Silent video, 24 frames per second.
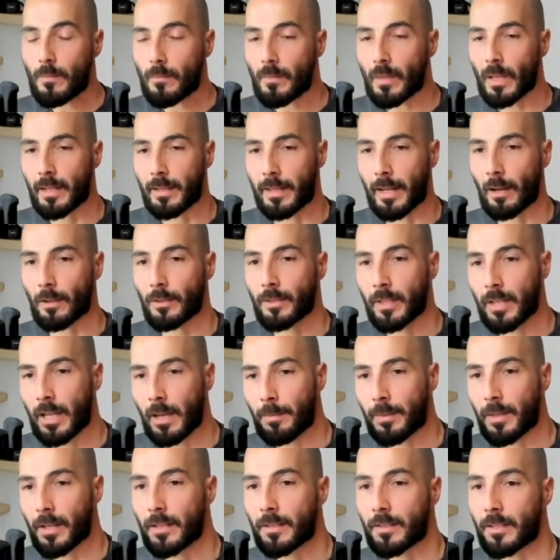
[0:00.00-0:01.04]
Now, to keep
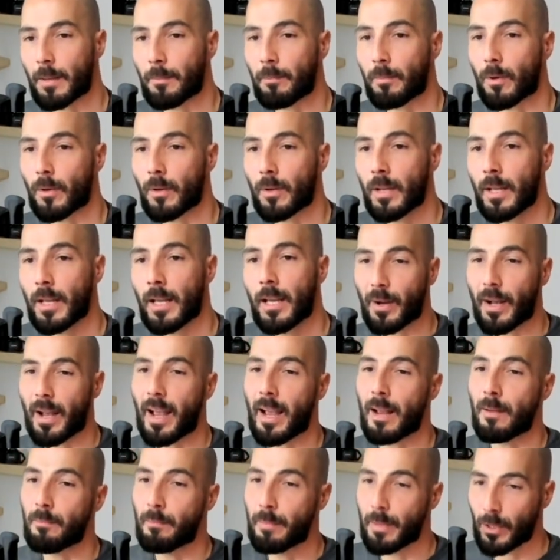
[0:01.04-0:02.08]
things simple
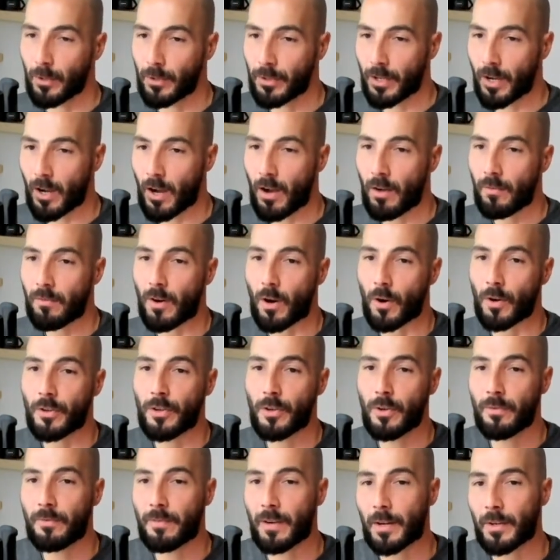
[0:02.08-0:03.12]
and building off our
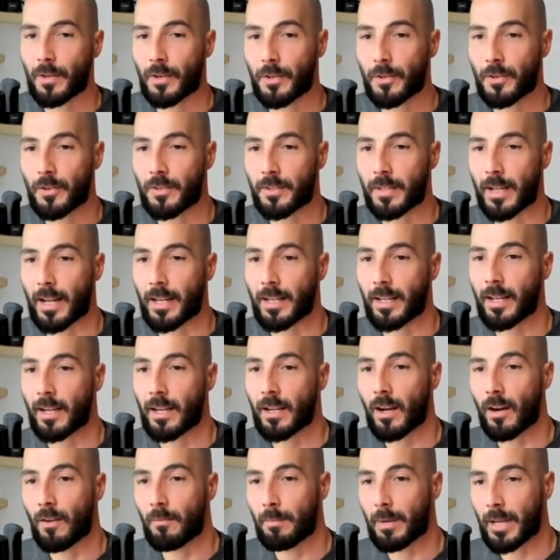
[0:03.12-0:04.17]
newfound understanding
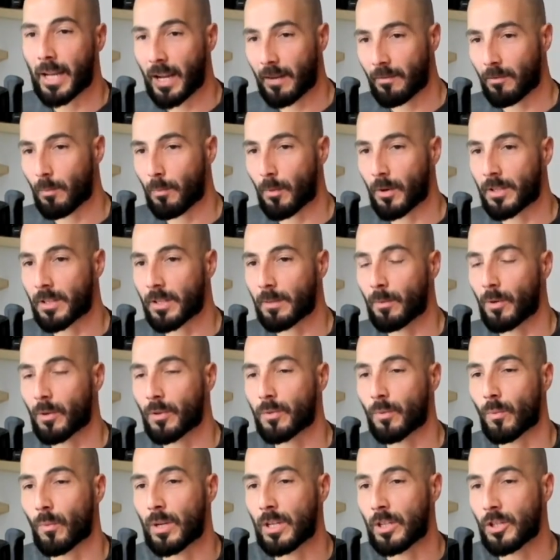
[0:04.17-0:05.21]
of behavioral principles
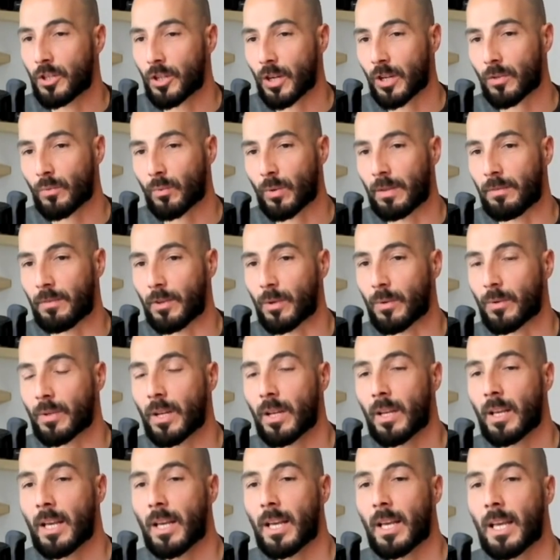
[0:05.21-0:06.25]
we just reviewed,
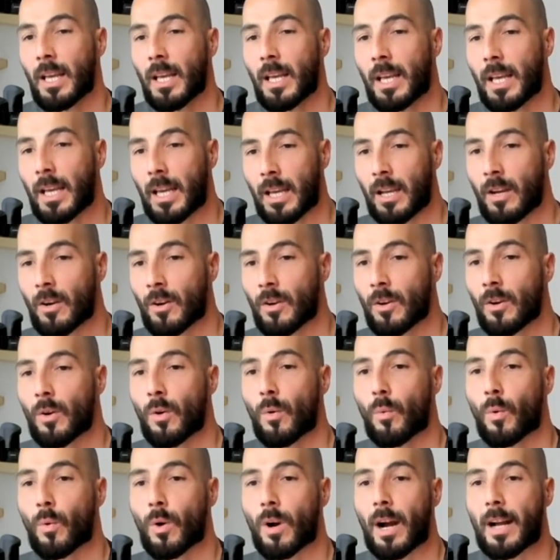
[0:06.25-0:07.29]
here
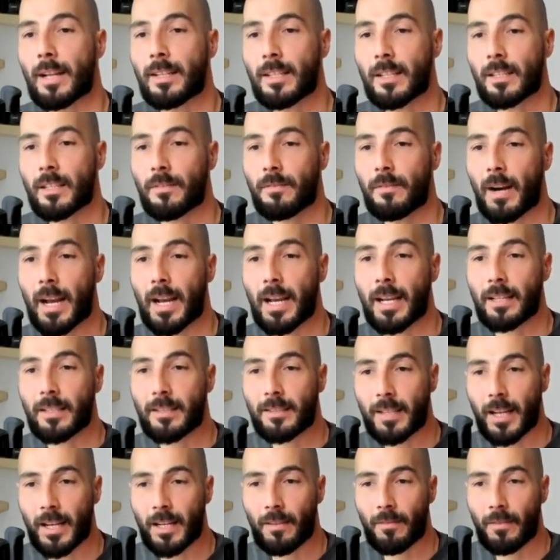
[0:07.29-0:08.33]
we're identifying
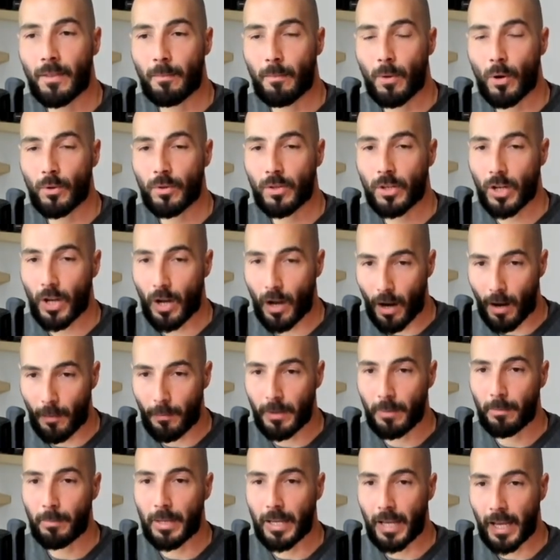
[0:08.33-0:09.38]
10 of the most
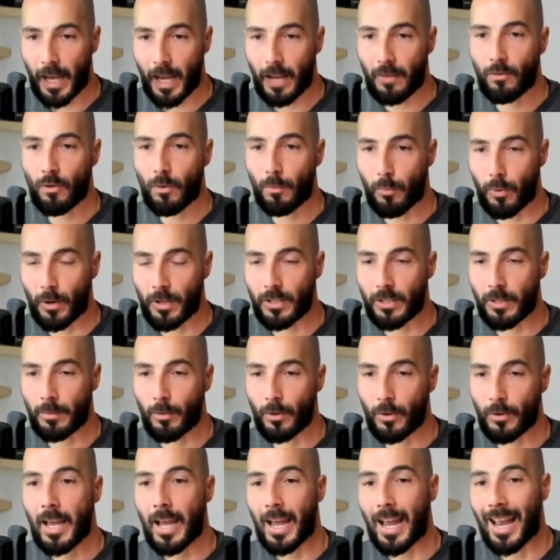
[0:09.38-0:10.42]
common behavioral
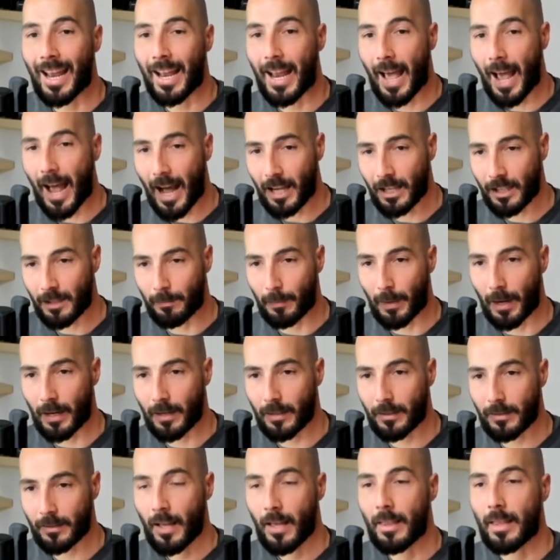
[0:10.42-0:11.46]
principles and
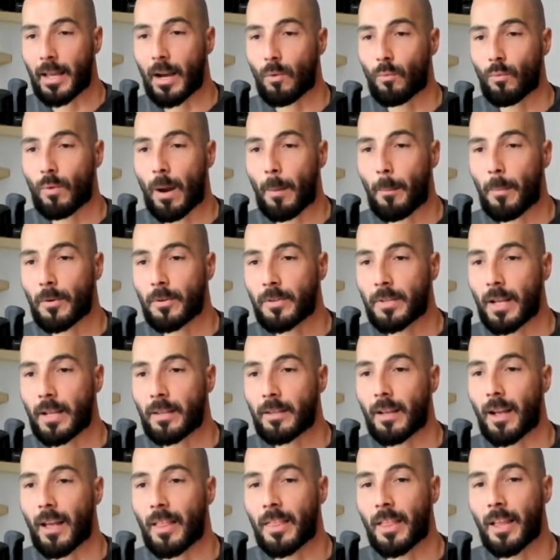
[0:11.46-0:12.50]
aspects that represent
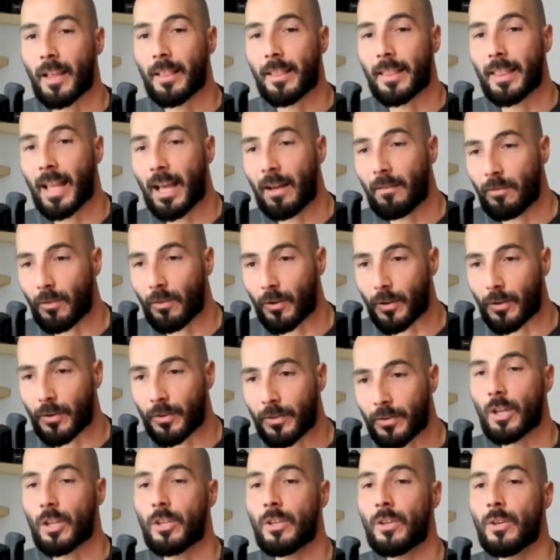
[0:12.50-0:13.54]
the
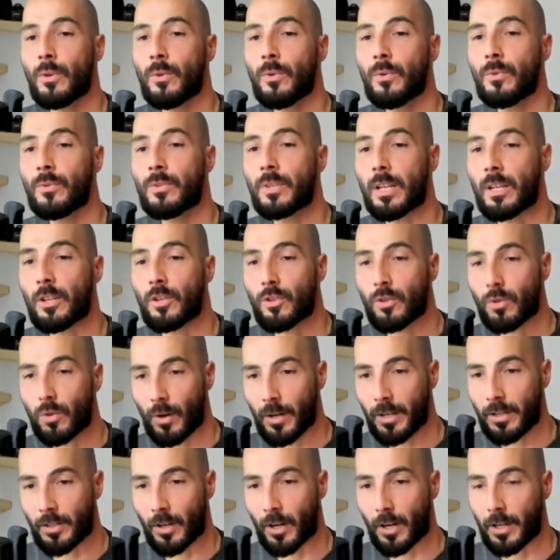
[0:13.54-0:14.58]
levers used in
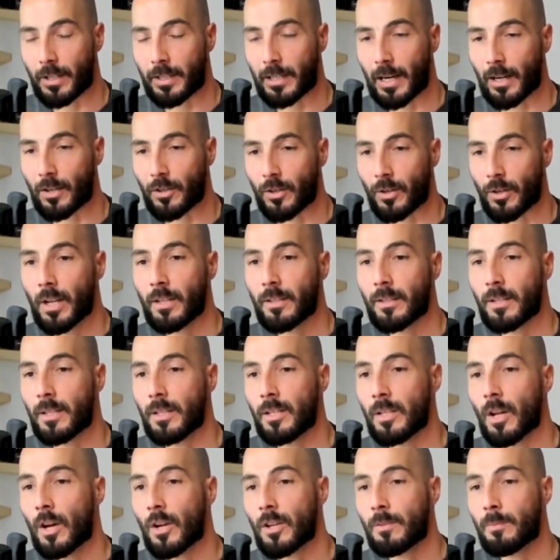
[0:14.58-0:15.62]
choice architecture to
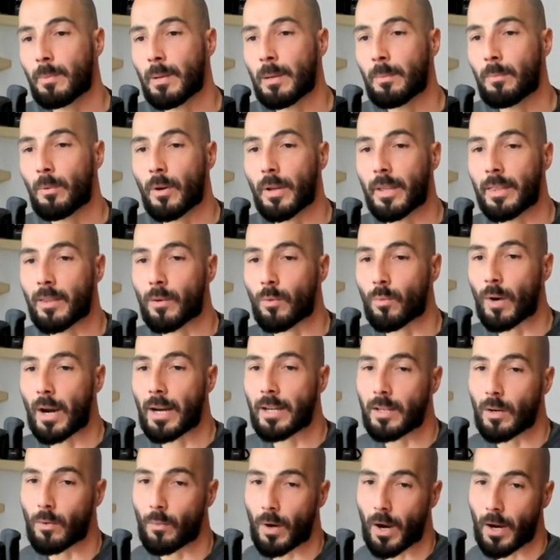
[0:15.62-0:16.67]
nudge people in the right
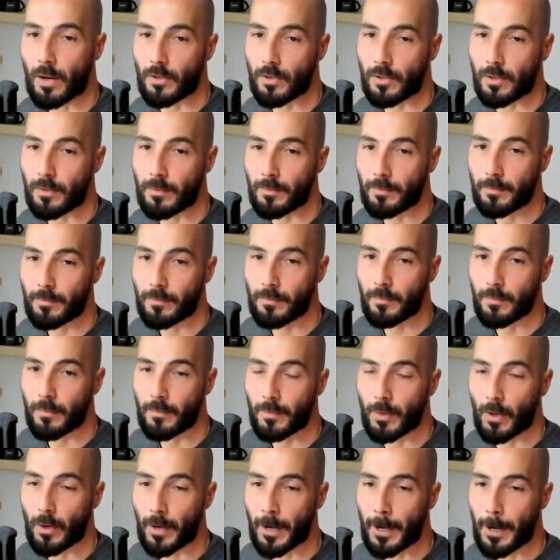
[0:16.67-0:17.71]
direction.
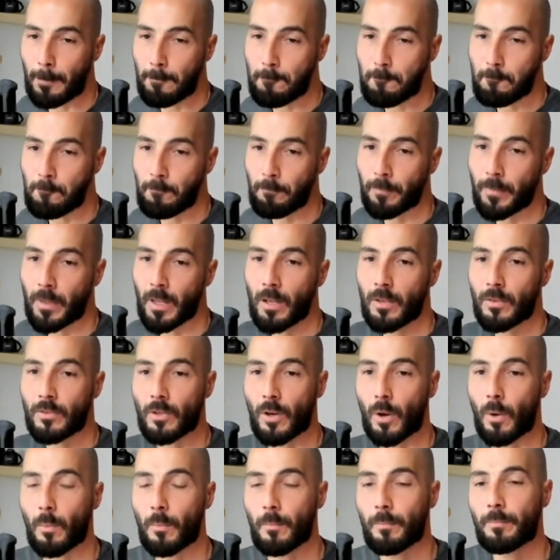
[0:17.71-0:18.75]
Okay?
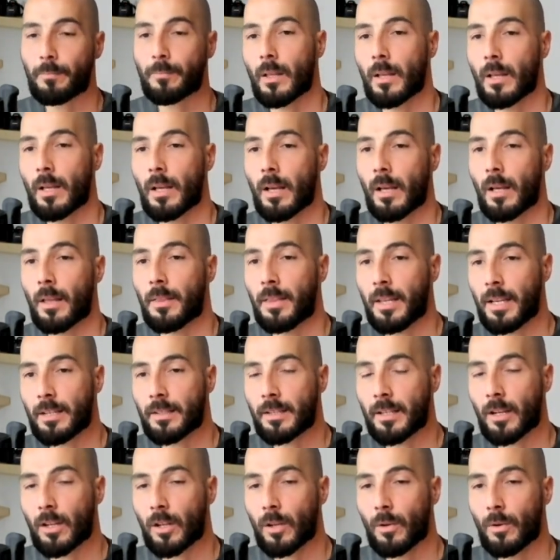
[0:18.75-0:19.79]
So, these
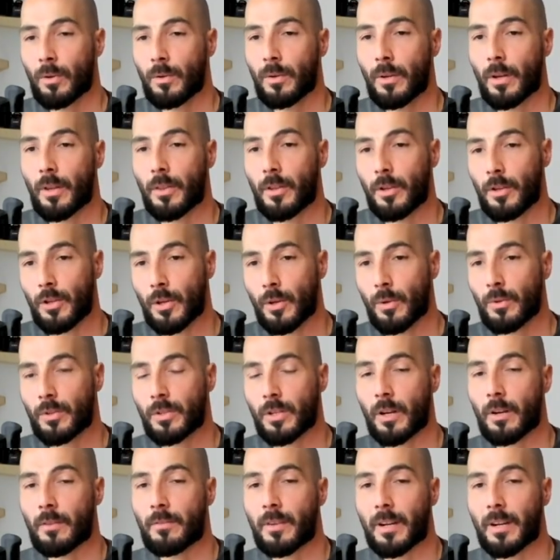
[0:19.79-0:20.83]
include the use of